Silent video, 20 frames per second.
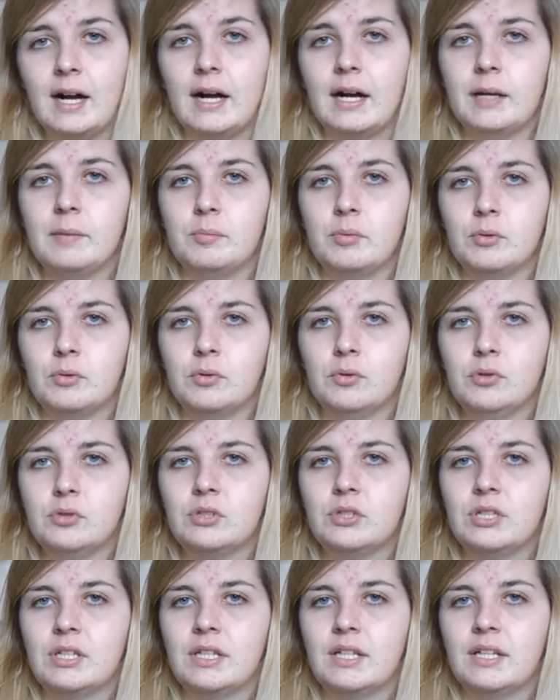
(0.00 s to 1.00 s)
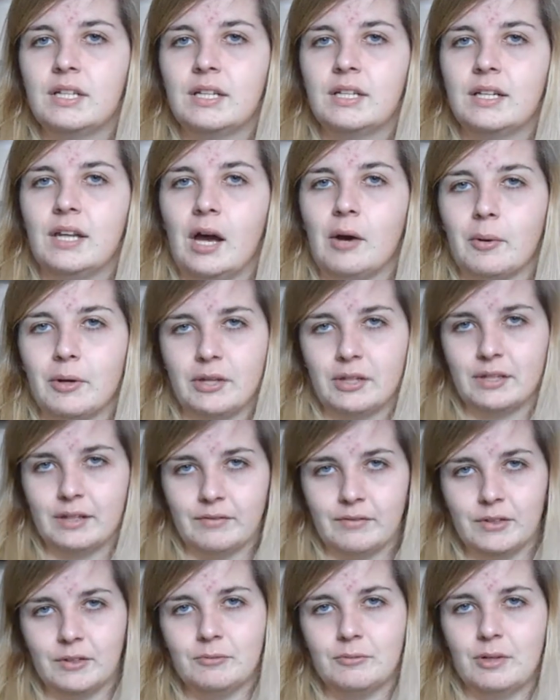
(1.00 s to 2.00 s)
I bought, now I'm going to
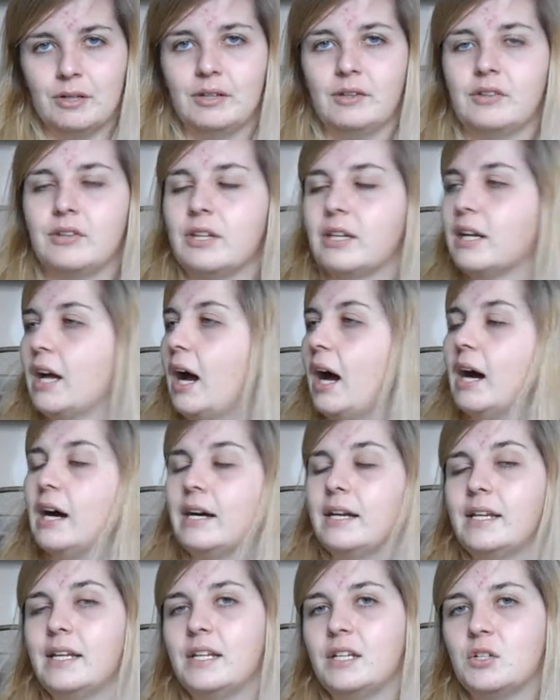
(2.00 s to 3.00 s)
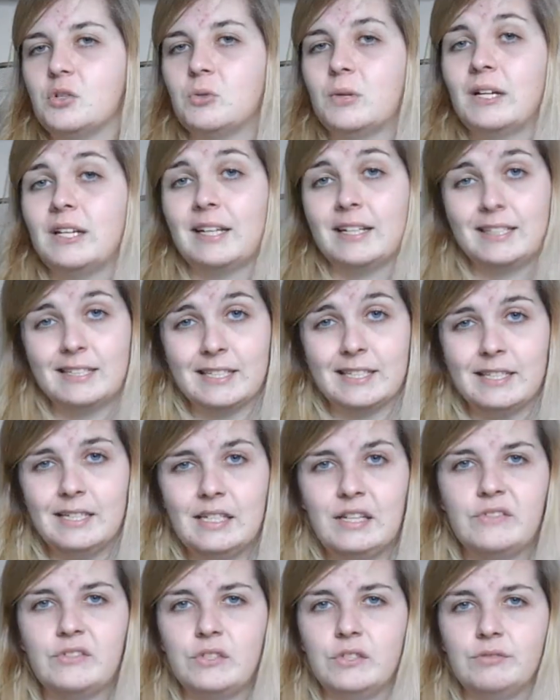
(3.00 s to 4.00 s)
give you a little thing. I quite like
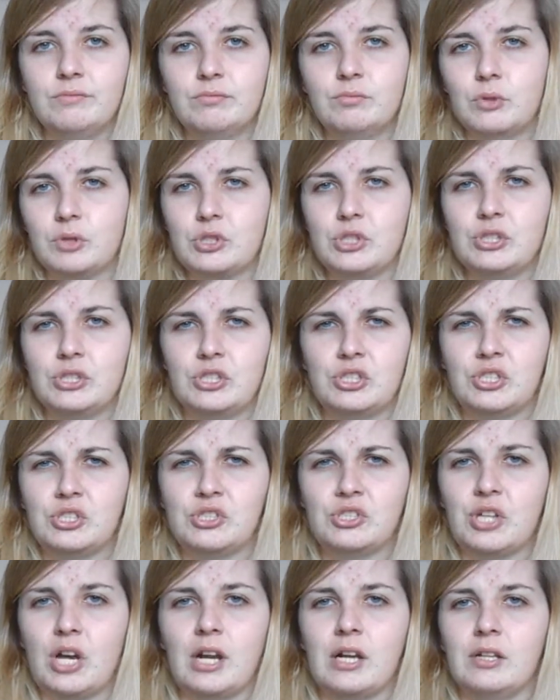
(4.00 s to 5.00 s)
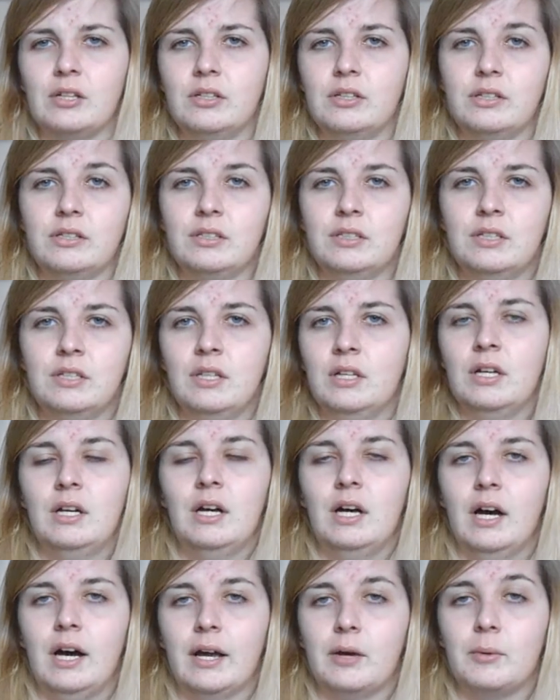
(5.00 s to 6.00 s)
tea. If you've watched this channel,
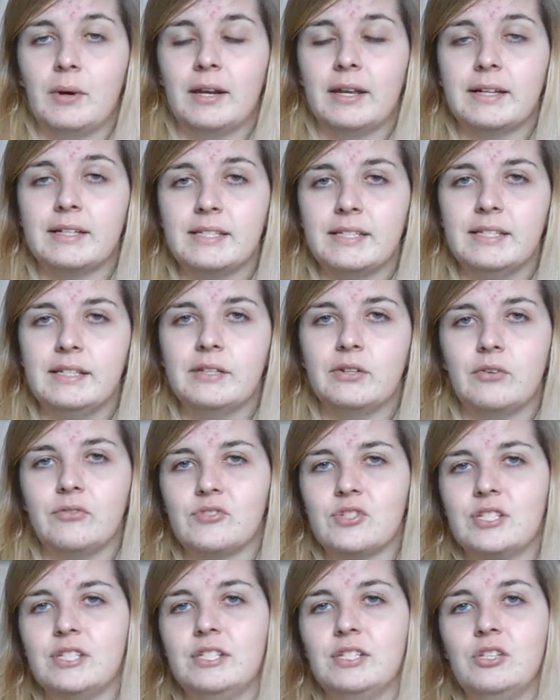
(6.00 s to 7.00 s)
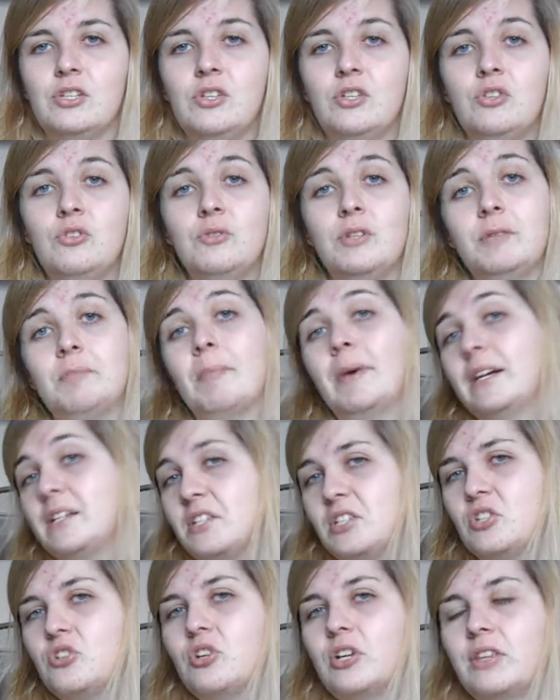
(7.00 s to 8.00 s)
I quite like tea, and obviously you need
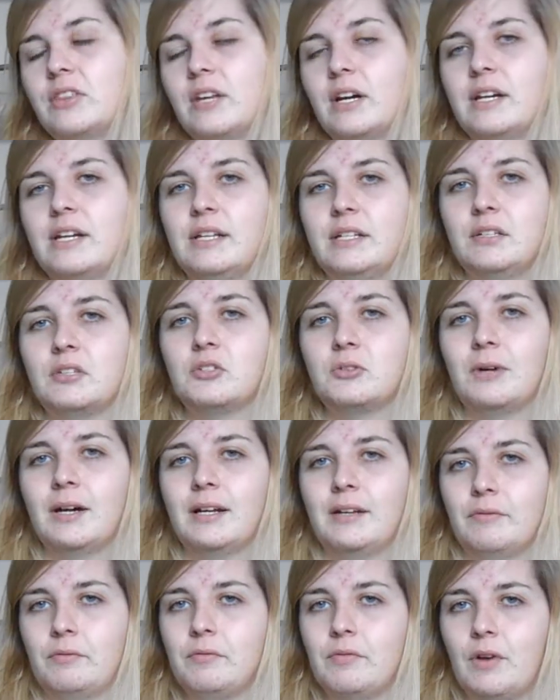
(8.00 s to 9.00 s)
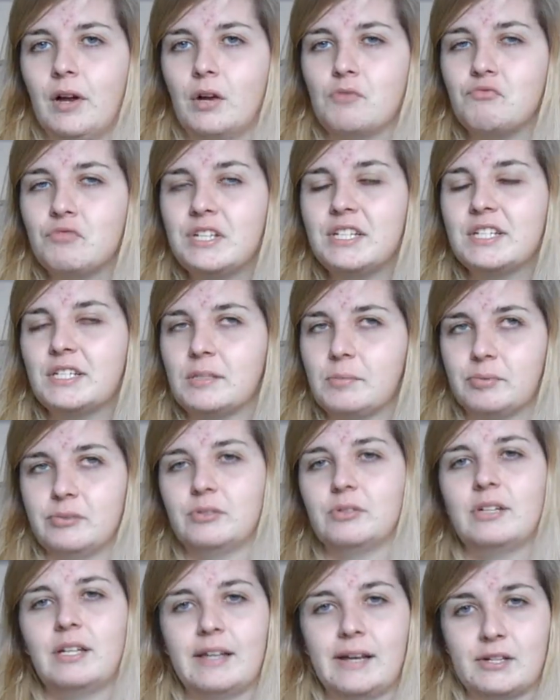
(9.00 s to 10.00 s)
mugs to drink that in, so I have a
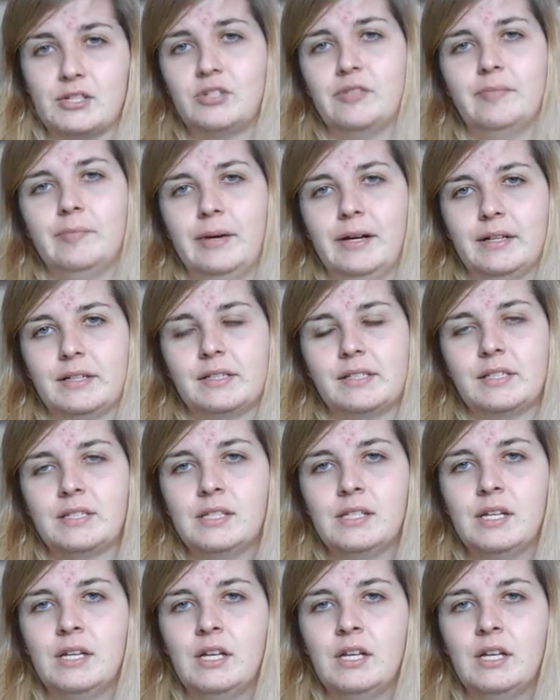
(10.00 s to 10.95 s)
reasonable collection of mugs.